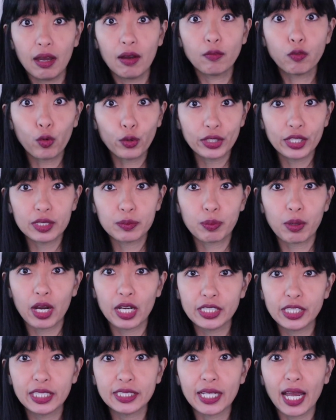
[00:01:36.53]
For this
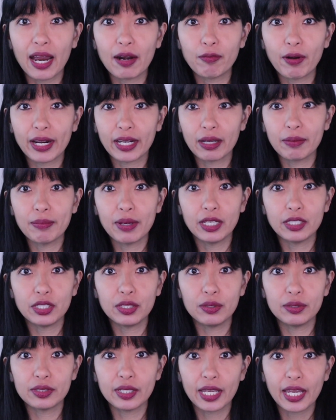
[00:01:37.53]
project, I recommend
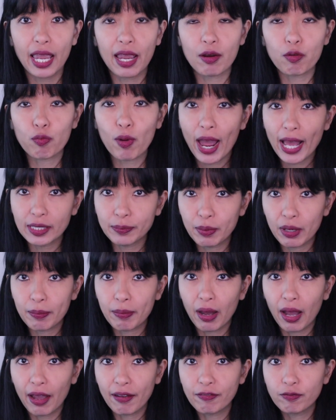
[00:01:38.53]
using a Raspberry
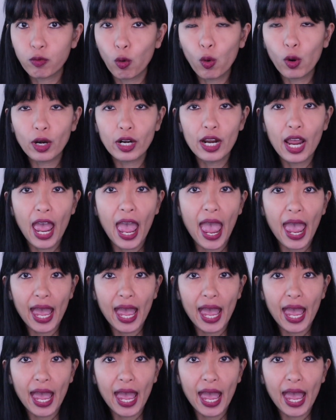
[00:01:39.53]
Pi four